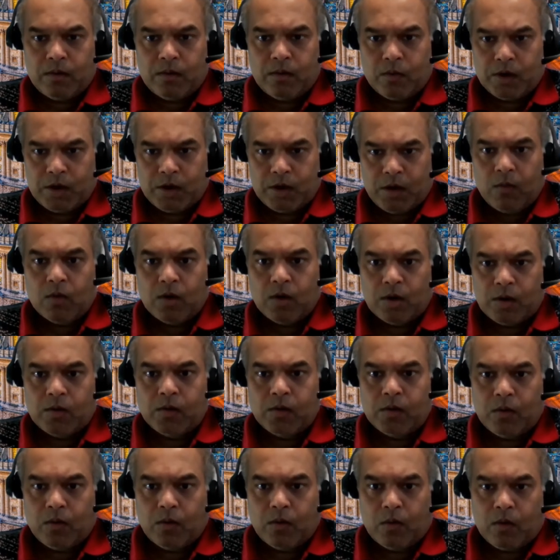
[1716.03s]
what you want
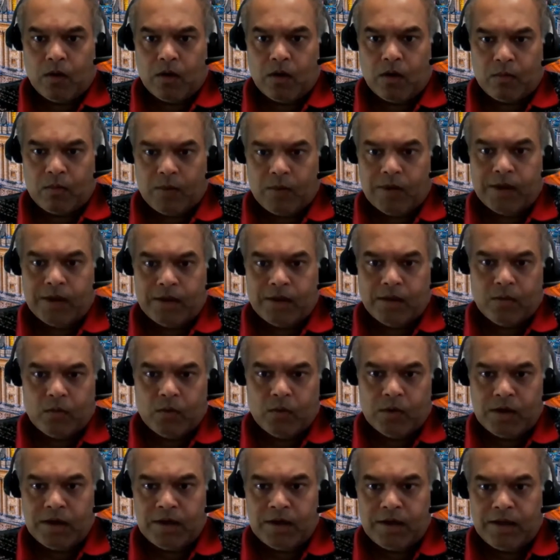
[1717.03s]
to know, or whether
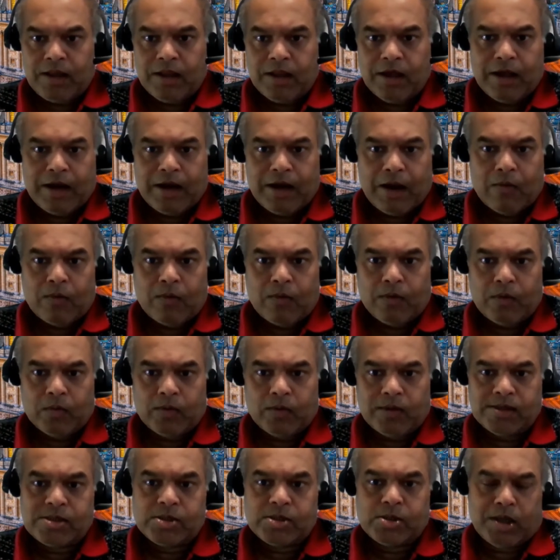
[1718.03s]
the ground
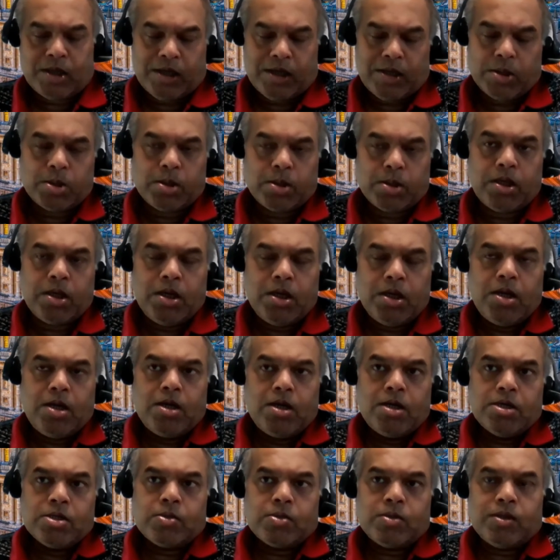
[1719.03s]
truth has changed.
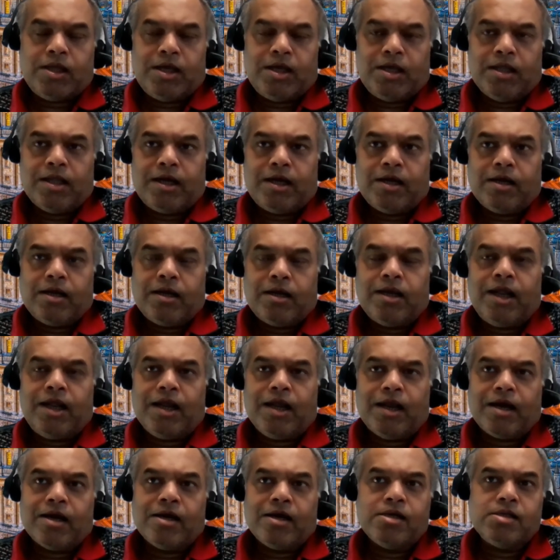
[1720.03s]
So I think that
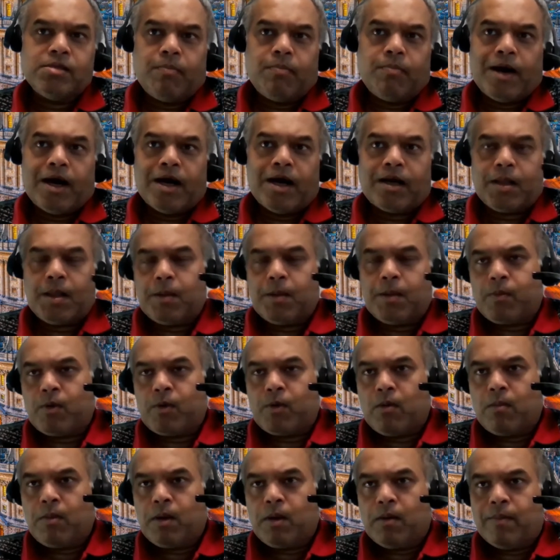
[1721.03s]
data is part of the
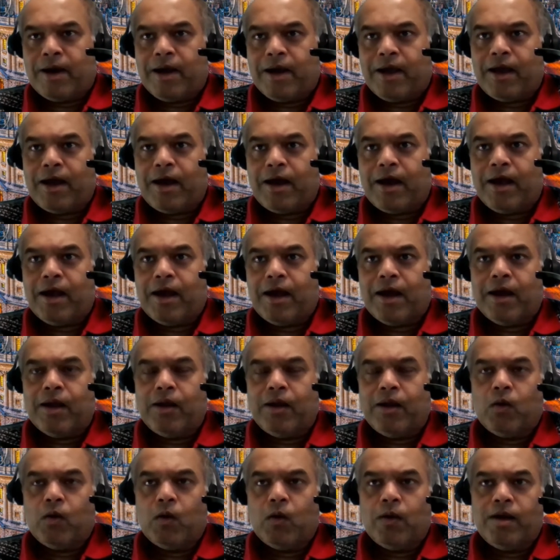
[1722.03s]
problem. I
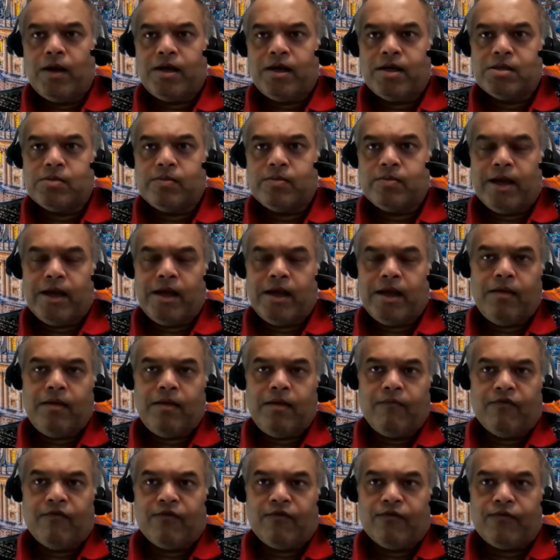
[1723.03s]
know it is
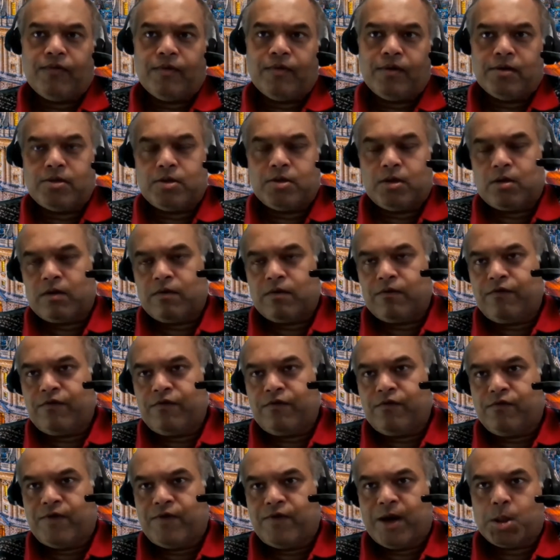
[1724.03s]
very sort of
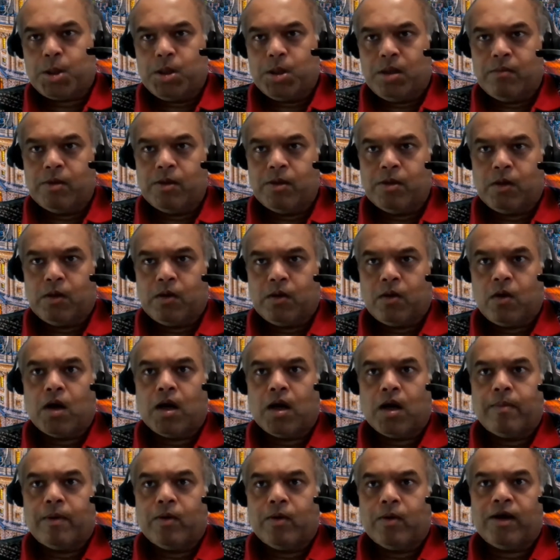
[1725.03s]
fashionable to talk
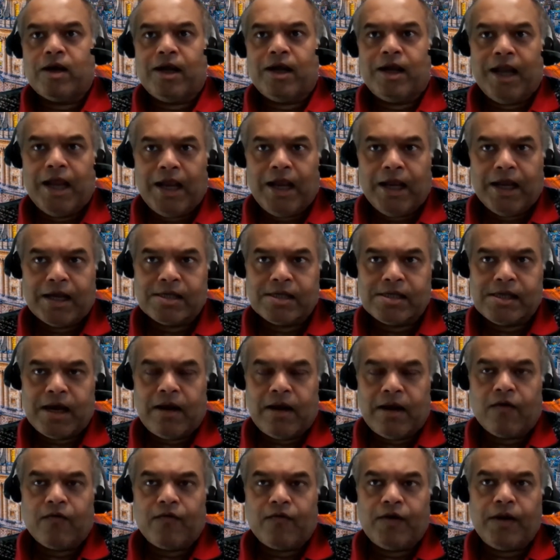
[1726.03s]
about the data
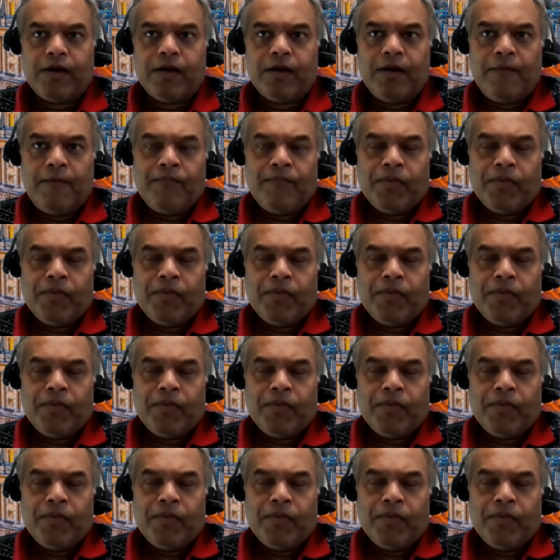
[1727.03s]
side of it,